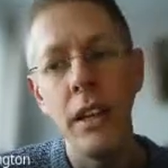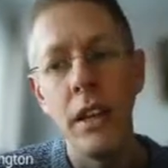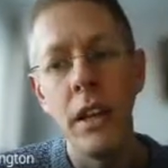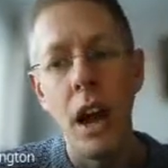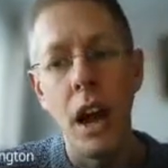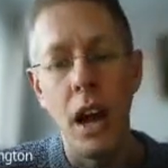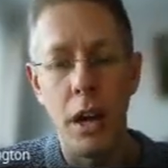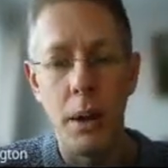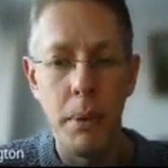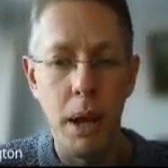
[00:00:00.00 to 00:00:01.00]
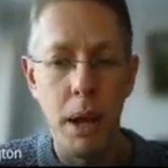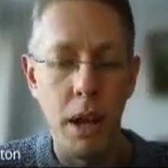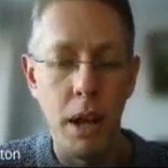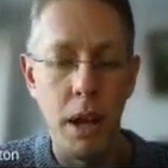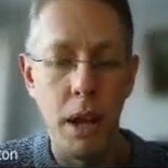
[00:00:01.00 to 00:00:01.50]
and
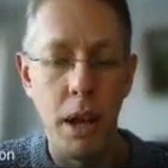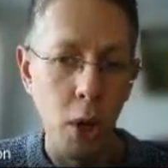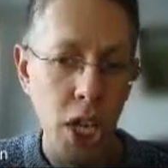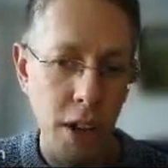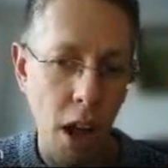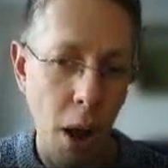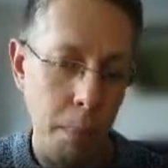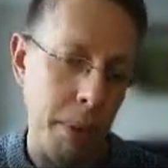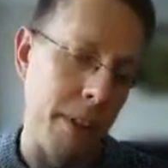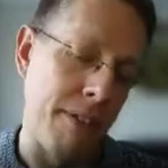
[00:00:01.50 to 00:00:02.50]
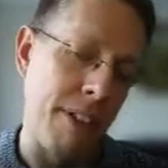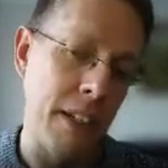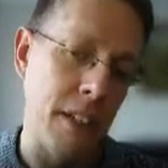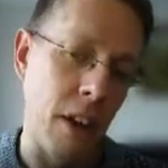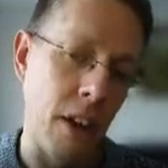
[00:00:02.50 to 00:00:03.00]
push it up the face
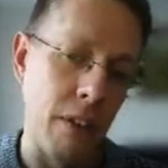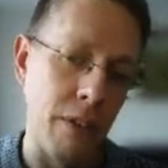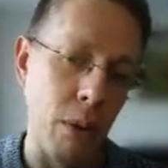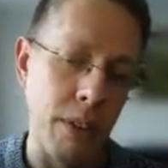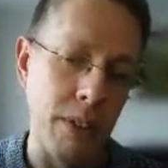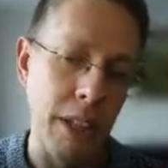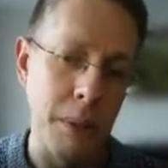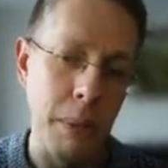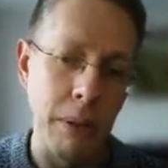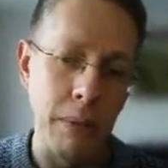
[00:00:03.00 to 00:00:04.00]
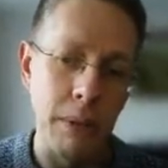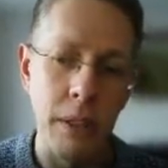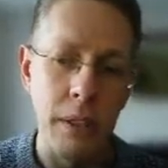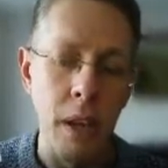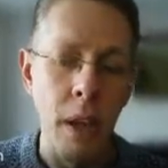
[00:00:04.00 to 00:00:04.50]
of one of these mountains.
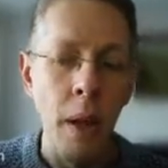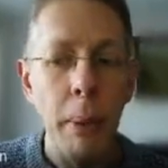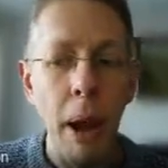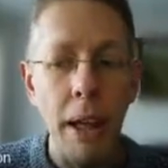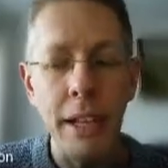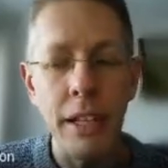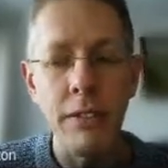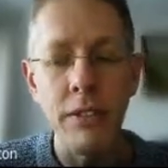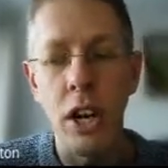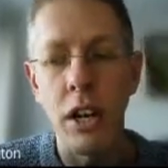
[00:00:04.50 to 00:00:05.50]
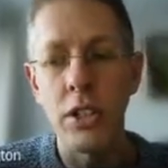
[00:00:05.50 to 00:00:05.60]
But a negative charge